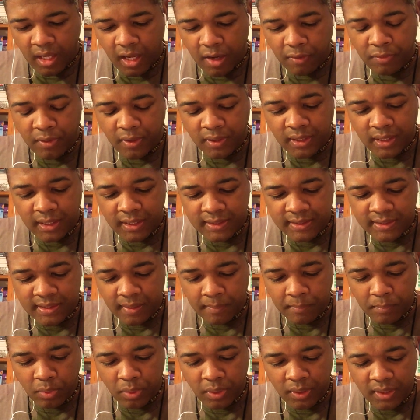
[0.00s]
I feel that at
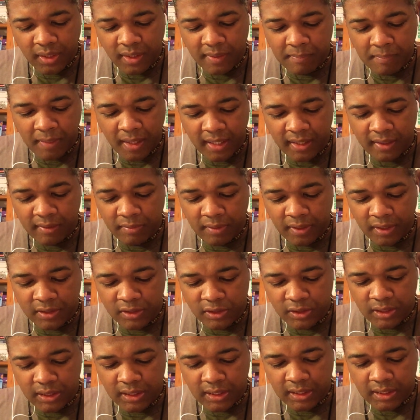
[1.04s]
some point they might have
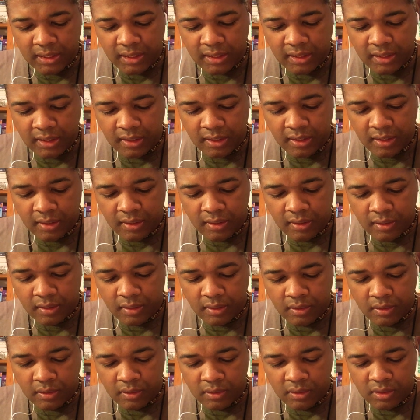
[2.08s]
actually
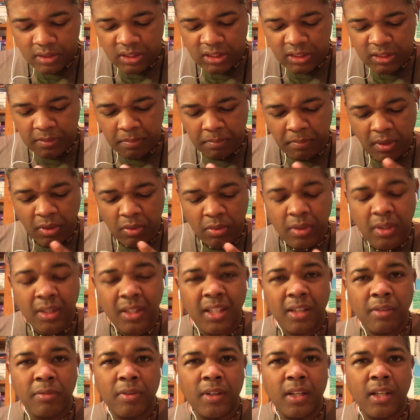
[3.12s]
spoken
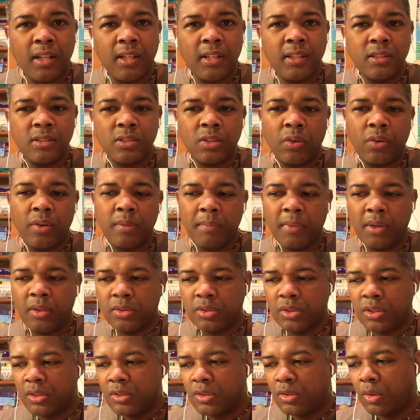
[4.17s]
their feelings or
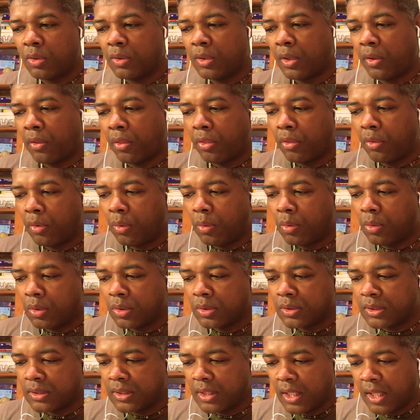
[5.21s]
emotions or their
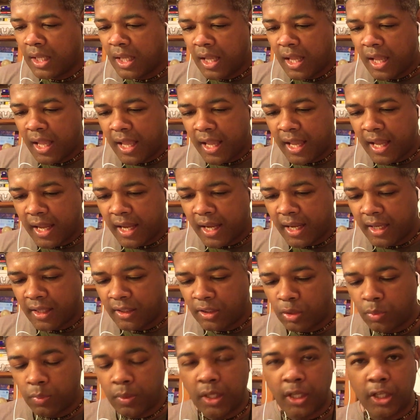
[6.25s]
thoughts,
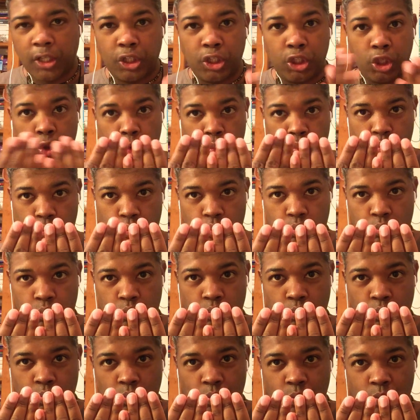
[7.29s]
and you were like, no,
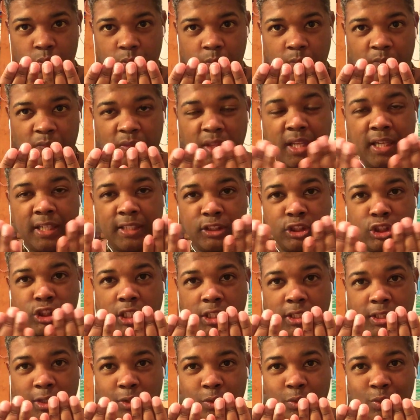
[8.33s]
let's
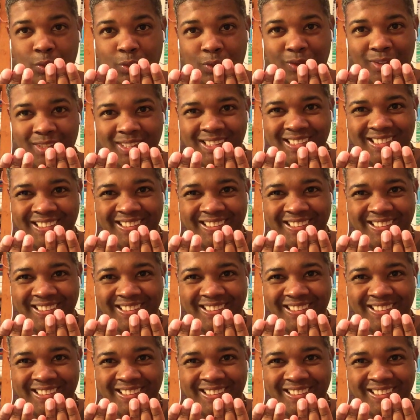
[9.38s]
shut the door.